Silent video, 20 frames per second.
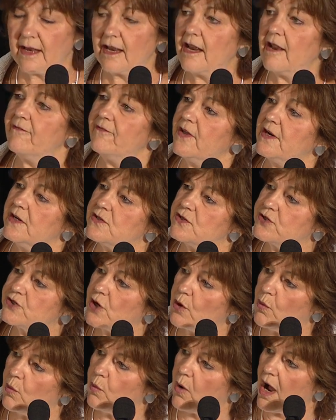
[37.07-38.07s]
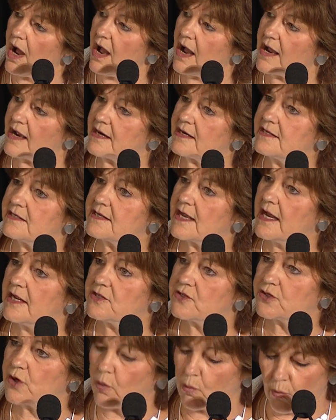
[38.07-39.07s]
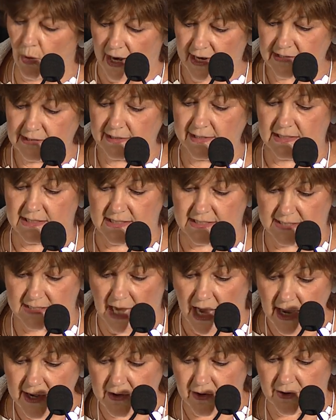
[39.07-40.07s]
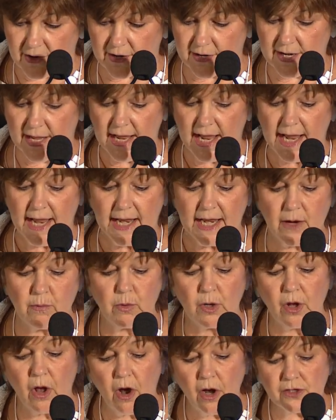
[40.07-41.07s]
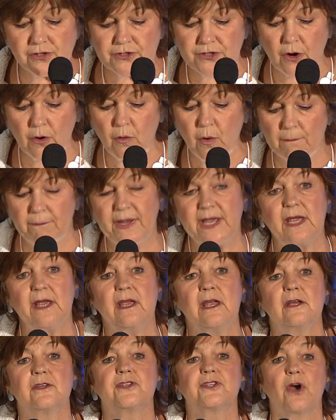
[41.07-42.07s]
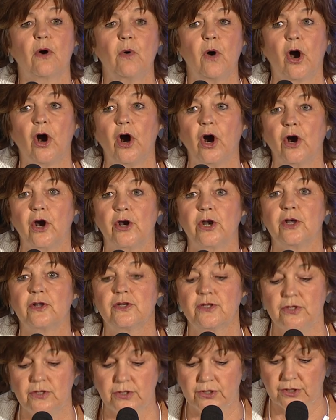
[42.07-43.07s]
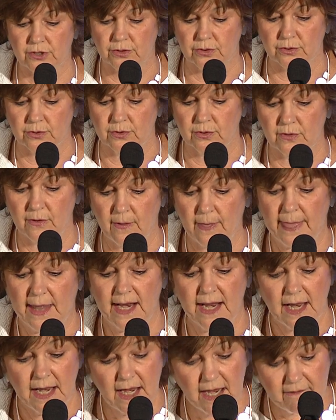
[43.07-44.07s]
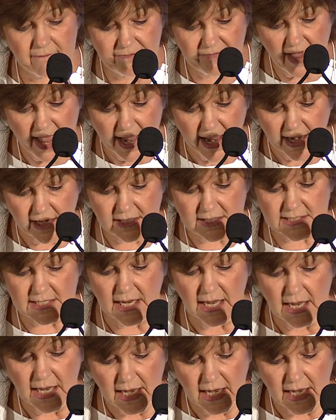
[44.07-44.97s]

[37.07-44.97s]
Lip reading: if it is so wise and so widely desired, it will also be so hard to do. In fact,